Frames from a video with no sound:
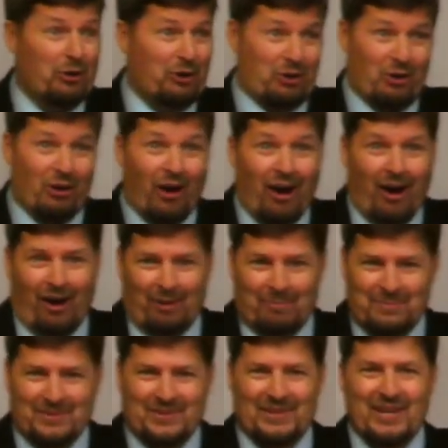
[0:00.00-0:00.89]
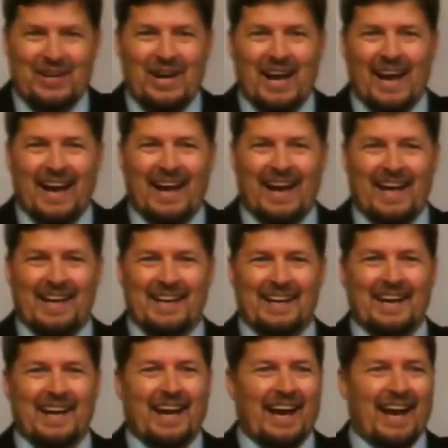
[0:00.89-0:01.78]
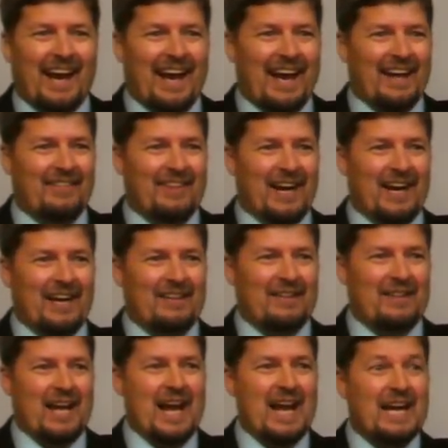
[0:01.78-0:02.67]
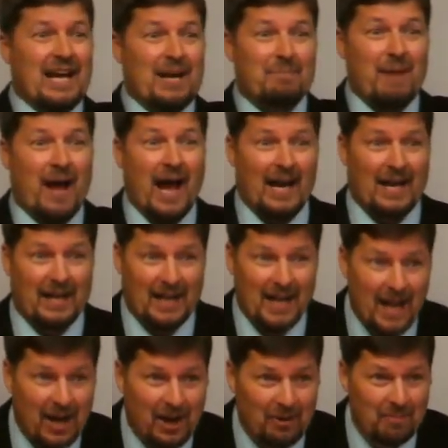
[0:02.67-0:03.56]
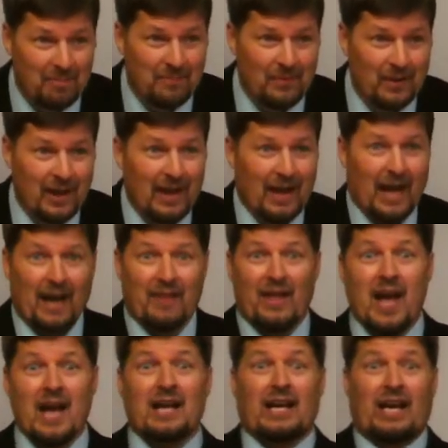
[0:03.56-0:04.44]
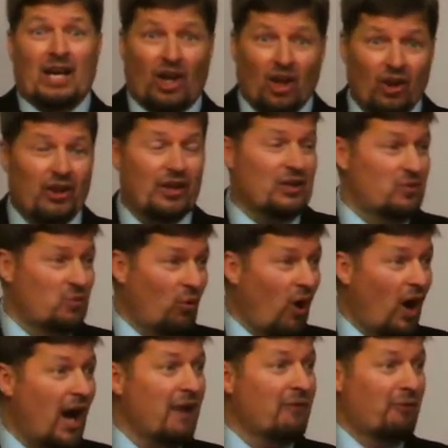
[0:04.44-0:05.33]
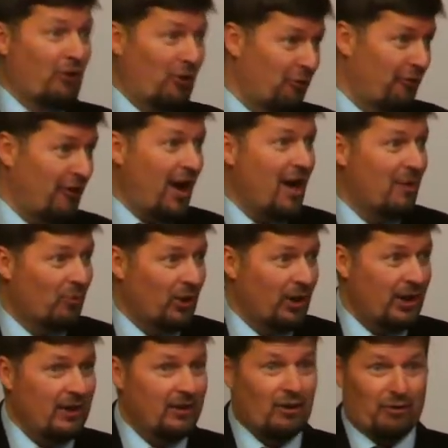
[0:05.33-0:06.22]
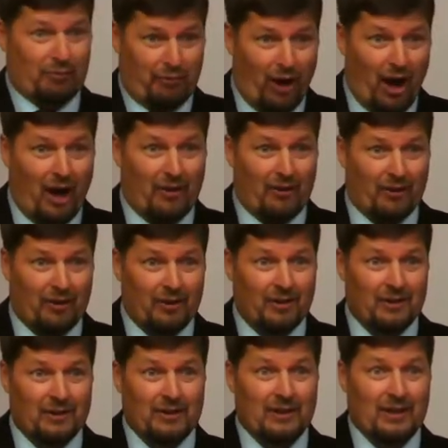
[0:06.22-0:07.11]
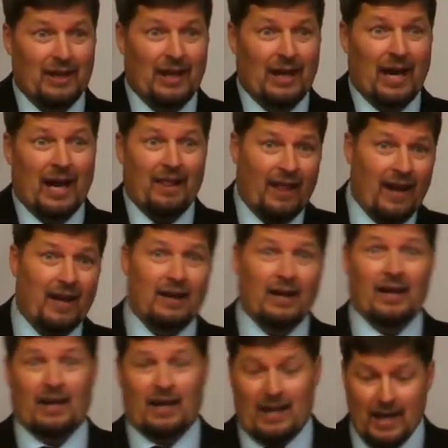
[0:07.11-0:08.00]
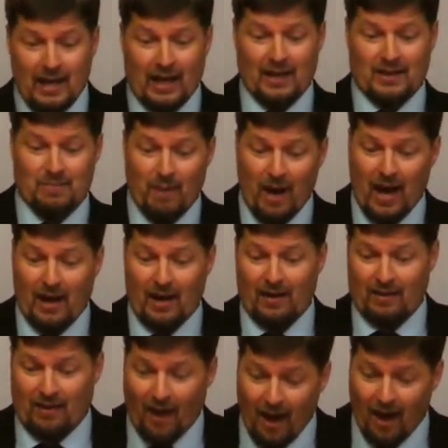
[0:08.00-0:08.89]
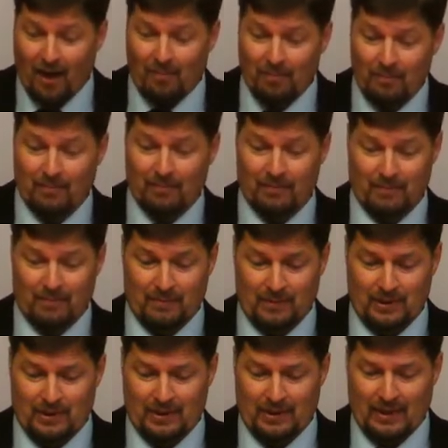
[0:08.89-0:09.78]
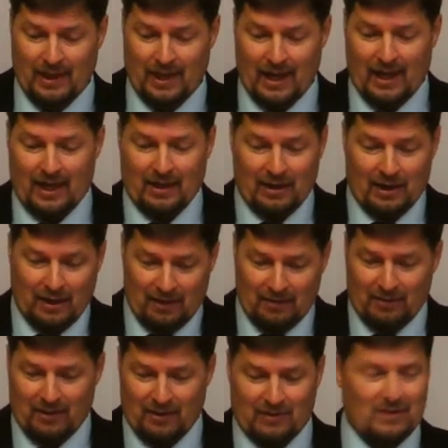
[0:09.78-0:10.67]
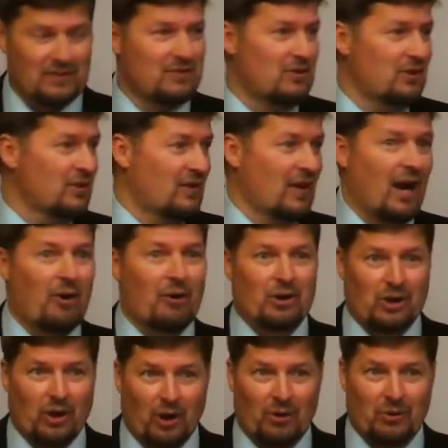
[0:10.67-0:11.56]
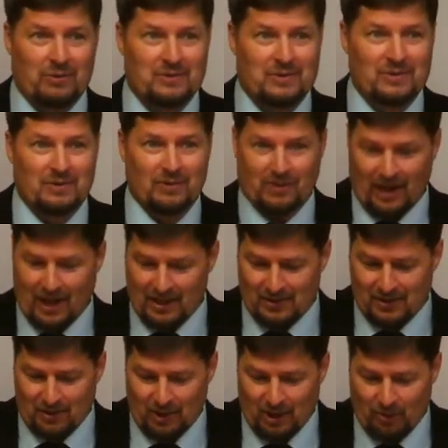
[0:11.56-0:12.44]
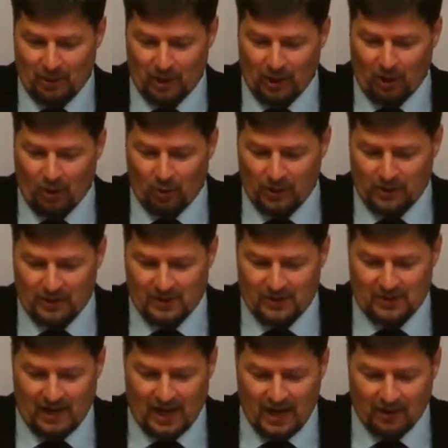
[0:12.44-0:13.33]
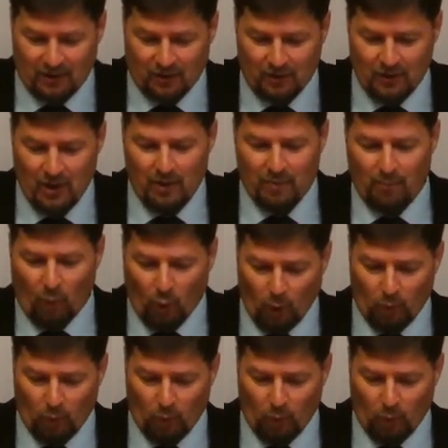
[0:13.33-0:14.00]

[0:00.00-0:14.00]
crops. And, and then they get mad at him, and they kill his wife and her family and her father. And then he gets mad at them, and this is just how it goes. Okay, so here we go with this cycle more